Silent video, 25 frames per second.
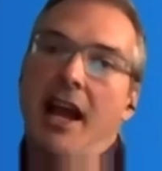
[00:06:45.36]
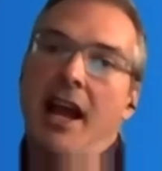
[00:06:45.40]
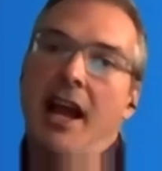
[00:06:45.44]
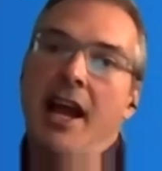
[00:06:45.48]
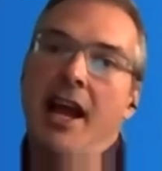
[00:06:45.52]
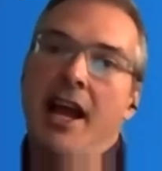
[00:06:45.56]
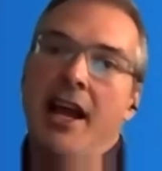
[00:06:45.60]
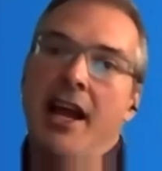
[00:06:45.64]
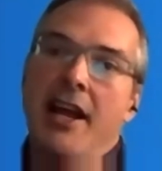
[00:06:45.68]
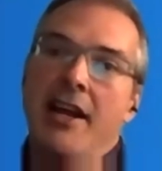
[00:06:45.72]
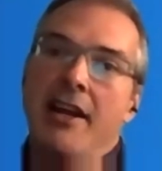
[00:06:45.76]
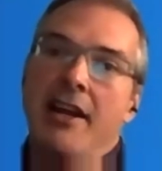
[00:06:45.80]

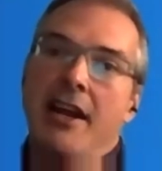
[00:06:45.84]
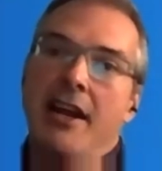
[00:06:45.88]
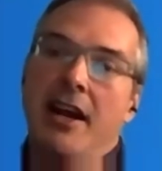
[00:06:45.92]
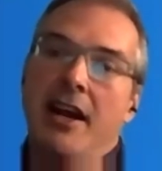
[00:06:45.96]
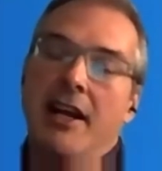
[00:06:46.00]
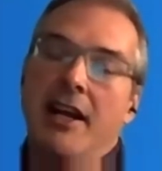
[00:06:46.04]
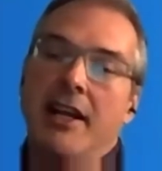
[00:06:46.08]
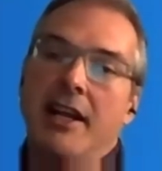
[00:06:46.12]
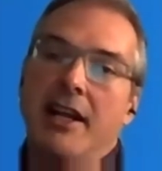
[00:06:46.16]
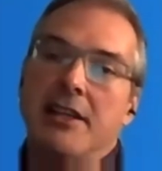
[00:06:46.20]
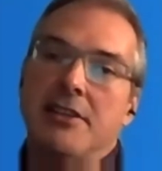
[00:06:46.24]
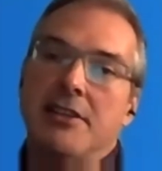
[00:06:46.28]
and
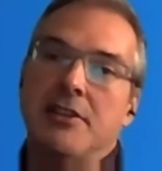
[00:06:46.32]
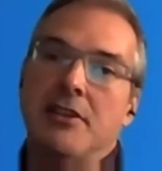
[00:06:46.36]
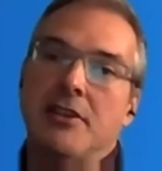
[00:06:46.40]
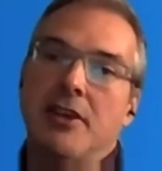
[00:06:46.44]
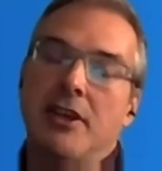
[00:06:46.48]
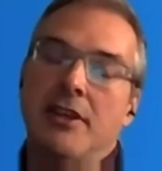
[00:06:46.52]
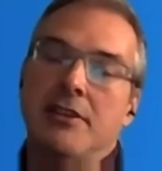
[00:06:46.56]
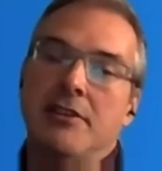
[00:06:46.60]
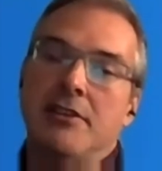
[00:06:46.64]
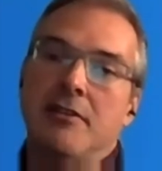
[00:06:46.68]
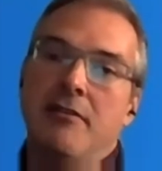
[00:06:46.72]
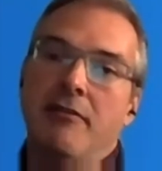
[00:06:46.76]
I guess
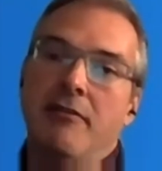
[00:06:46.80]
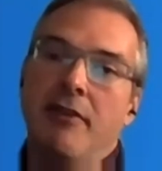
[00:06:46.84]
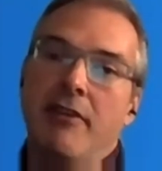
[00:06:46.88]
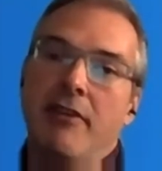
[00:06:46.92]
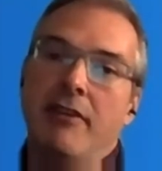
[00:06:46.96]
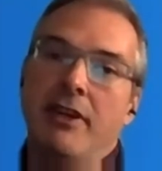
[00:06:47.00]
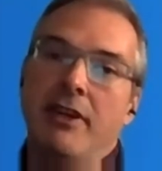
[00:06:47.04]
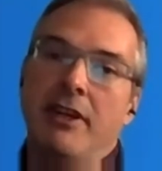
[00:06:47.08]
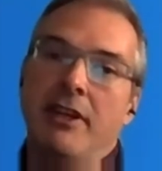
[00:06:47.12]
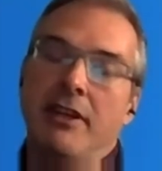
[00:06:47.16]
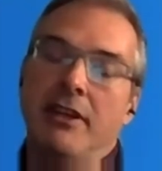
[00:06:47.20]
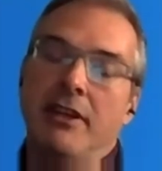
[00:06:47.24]
is
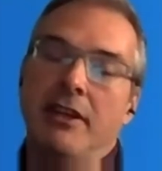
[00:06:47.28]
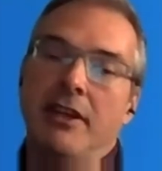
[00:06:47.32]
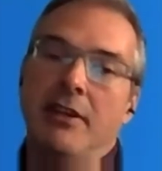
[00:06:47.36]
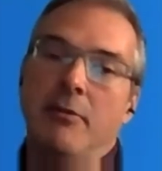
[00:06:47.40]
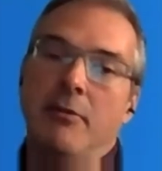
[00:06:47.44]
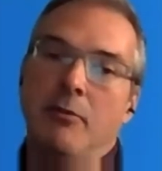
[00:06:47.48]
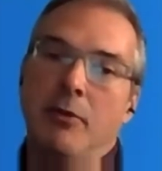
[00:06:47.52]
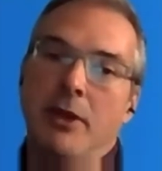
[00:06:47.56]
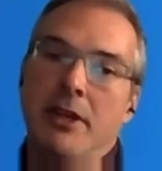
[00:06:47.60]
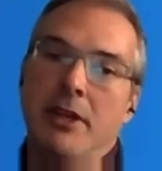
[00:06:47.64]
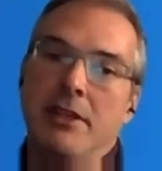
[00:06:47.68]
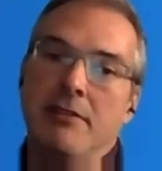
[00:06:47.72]
very
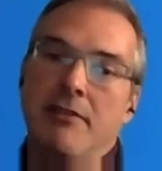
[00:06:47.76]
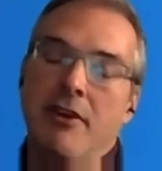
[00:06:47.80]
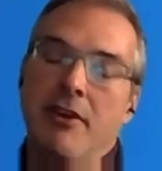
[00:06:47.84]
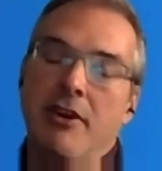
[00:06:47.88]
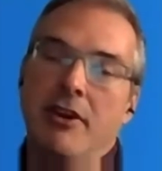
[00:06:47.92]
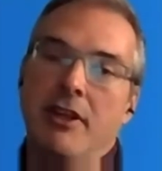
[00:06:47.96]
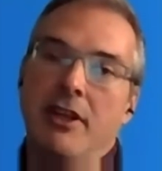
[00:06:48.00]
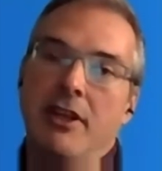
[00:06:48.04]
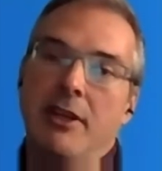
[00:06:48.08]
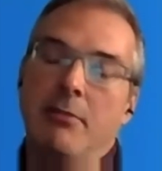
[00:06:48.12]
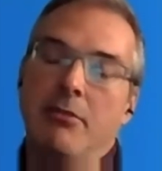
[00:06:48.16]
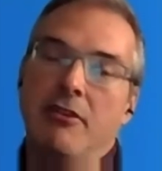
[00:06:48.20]

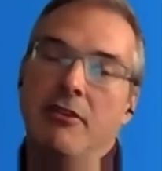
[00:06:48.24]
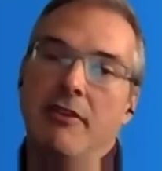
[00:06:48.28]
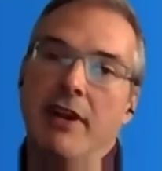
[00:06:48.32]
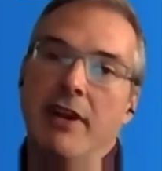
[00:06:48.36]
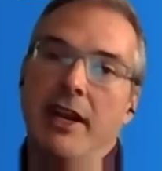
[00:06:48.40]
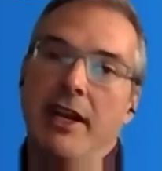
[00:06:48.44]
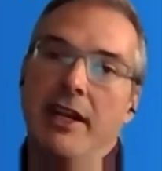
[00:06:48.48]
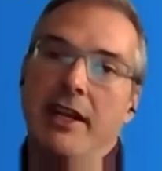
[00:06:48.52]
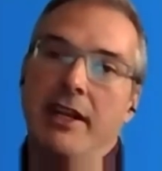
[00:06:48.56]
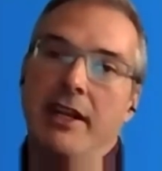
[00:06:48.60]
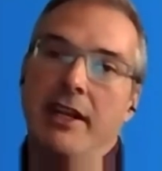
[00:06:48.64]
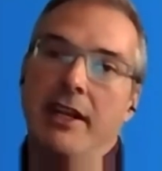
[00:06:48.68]

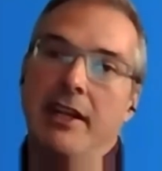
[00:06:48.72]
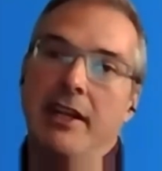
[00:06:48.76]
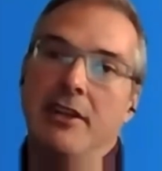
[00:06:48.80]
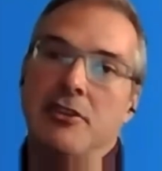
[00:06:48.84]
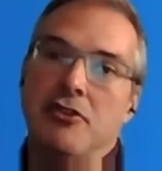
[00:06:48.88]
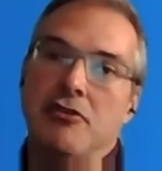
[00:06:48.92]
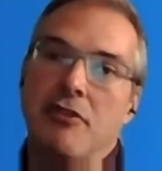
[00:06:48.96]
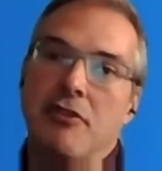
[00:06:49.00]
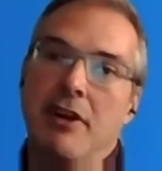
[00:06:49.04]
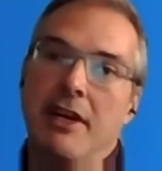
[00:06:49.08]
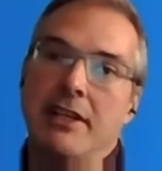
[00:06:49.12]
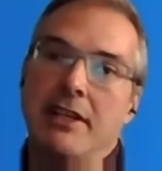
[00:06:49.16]
liberating
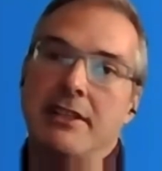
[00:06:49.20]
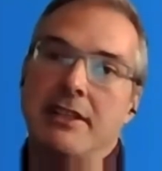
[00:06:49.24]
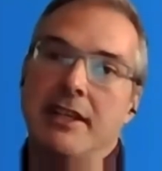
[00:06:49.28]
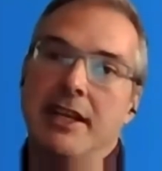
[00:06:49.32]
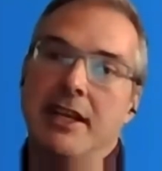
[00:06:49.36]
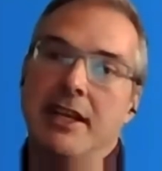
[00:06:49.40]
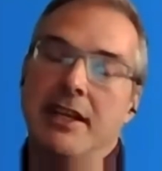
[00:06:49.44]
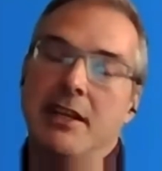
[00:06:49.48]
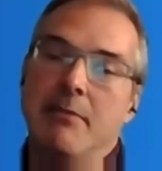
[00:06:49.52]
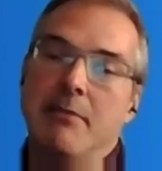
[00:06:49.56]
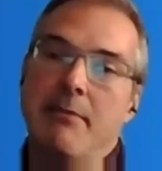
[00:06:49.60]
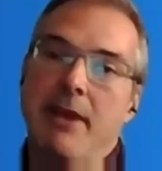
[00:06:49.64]
in trying to
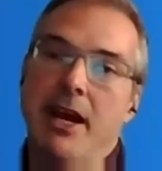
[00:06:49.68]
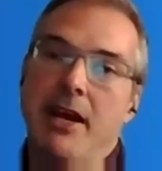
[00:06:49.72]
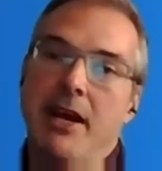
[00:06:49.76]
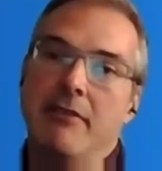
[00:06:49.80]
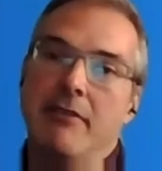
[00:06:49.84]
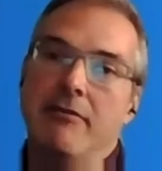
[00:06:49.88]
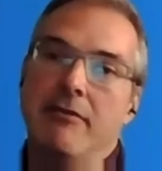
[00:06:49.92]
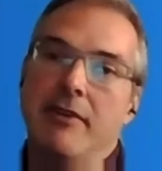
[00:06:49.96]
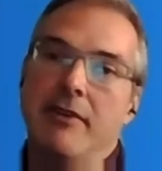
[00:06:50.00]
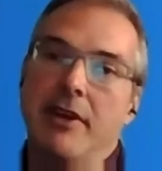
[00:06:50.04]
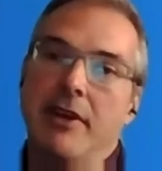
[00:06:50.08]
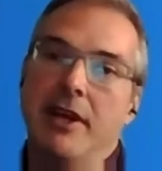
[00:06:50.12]
get them out
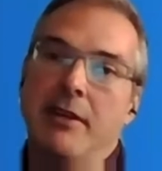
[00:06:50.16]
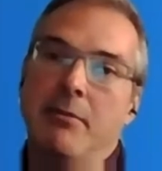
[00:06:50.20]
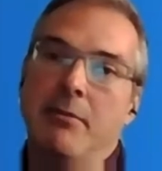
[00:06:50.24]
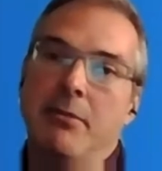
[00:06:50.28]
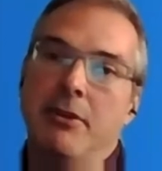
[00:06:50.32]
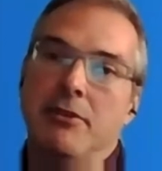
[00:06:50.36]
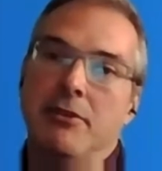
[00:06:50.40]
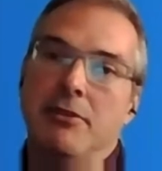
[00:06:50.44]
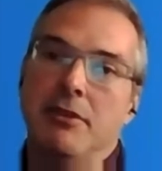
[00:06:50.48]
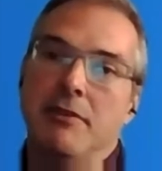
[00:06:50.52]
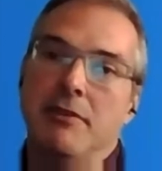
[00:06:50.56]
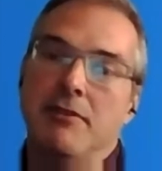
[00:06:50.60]
of an
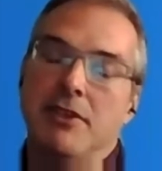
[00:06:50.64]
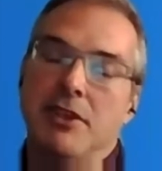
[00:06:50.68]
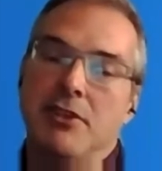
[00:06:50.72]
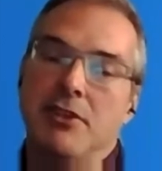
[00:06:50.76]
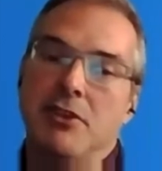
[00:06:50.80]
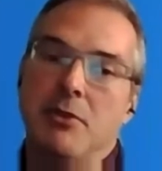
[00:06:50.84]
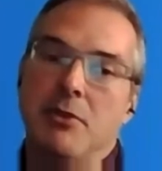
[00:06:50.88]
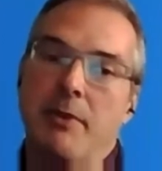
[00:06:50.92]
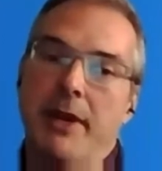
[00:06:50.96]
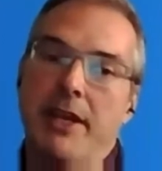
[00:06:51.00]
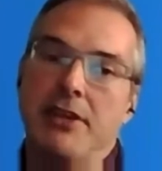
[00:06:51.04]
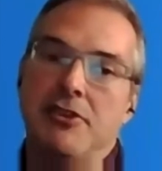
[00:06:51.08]
abusive
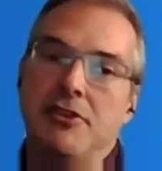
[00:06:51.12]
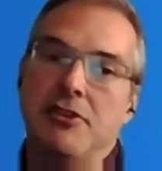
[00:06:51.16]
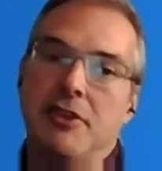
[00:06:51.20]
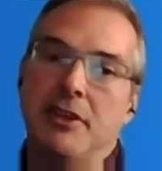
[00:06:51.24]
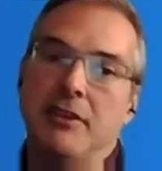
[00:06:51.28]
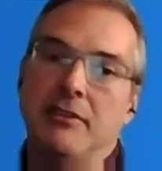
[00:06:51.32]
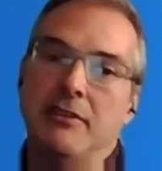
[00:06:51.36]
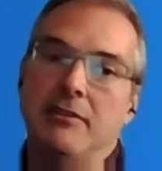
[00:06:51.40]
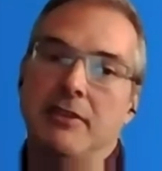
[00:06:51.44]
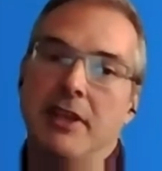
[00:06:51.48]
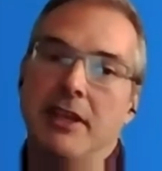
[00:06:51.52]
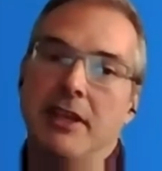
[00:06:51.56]

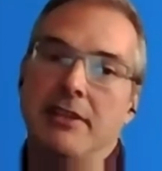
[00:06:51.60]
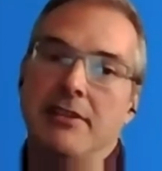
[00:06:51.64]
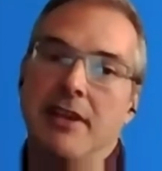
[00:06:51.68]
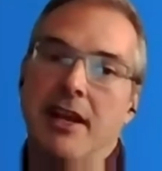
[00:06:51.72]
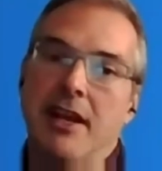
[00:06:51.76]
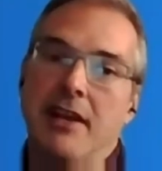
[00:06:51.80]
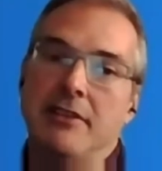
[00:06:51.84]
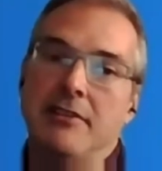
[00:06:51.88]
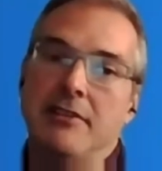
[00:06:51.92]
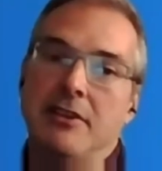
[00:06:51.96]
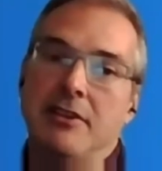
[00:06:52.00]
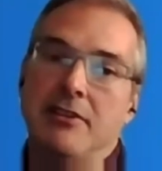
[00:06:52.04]
situation. Is
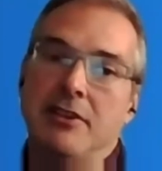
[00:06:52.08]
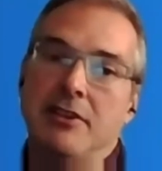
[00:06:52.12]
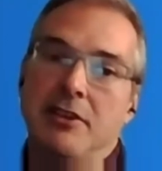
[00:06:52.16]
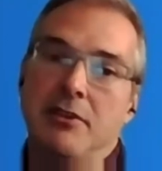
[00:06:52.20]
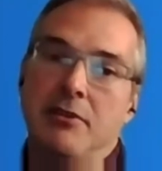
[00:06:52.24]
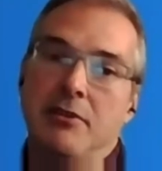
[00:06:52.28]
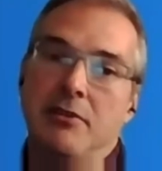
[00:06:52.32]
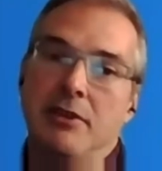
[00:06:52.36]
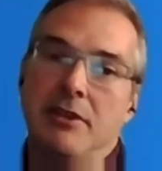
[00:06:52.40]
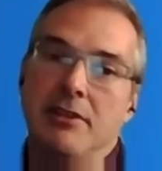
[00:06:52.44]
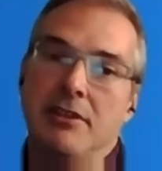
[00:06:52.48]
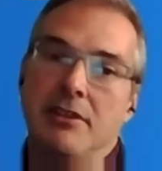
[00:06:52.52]

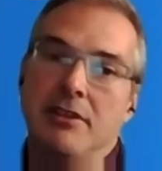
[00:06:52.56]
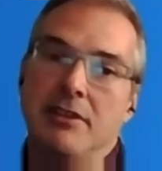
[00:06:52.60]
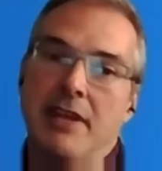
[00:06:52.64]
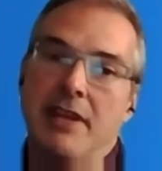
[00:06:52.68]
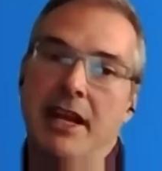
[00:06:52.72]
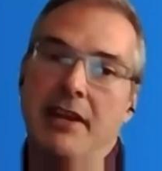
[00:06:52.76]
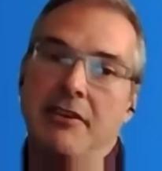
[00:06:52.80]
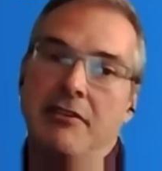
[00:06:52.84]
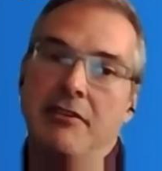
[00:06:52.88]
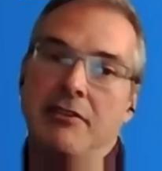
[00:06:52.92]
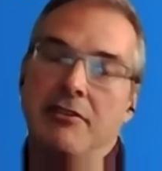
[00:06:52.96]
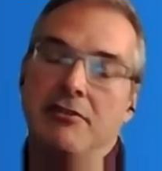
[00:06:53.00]

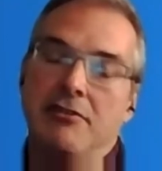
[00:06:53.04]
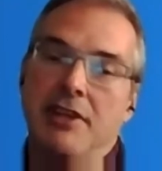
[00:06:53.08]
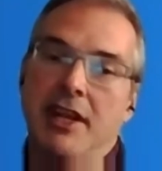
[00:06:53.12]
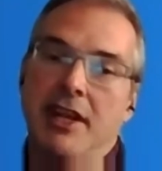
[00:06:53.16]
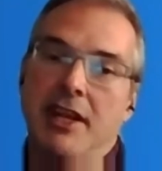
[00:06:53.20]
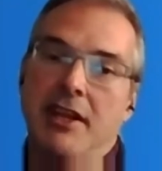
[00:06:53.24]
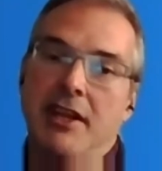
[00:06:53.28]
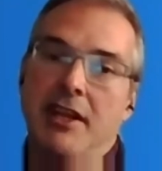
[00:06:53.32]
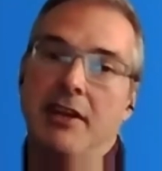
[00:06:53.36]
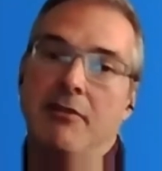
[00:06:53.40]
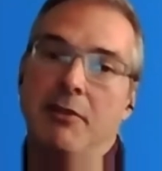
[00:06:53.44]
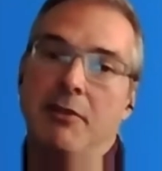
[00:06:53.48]
that your
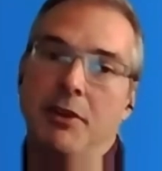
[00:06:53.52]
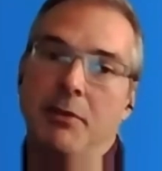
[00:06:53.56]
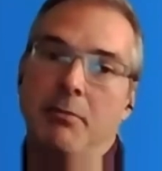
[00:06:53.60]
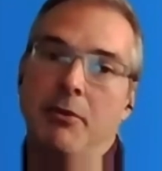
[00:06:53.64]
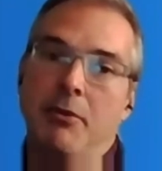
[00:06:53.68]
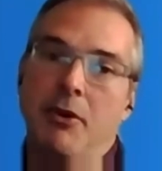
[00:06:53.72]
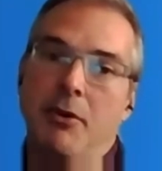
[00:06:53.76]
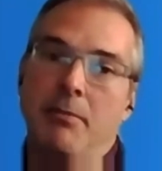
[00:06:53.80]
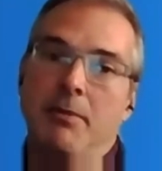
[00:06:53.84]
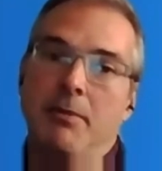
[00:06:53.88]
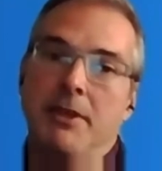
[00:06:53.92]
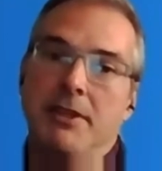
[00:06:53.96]
understanding of what the
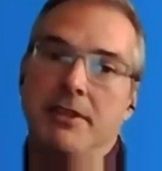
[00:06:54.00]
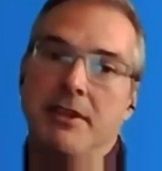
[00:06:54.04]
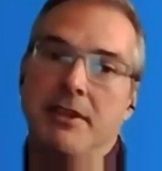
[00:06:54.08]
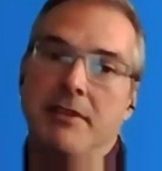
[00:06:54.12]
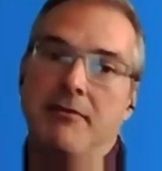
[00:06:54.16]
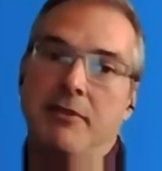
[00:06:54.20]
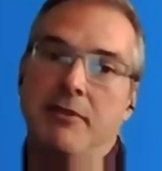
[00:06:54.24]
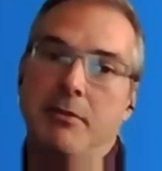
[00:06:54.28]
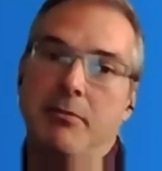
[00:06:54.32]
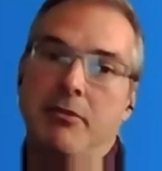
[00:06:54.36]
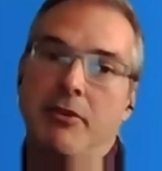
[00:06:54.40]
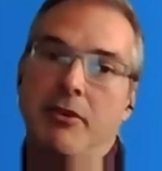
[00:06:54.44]
purpose
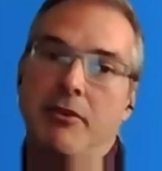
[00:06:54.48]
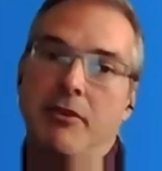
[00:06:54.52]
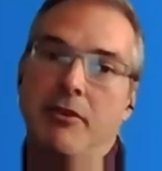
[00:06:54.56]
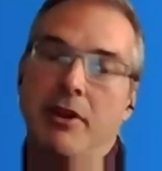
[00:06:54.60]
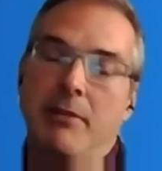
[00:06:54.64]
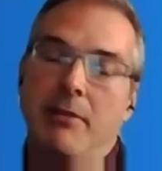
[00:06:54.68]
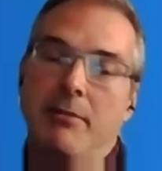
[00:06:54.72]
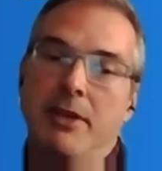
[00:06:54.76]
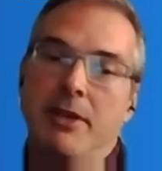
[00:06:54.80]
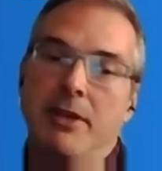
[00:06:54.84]
of the program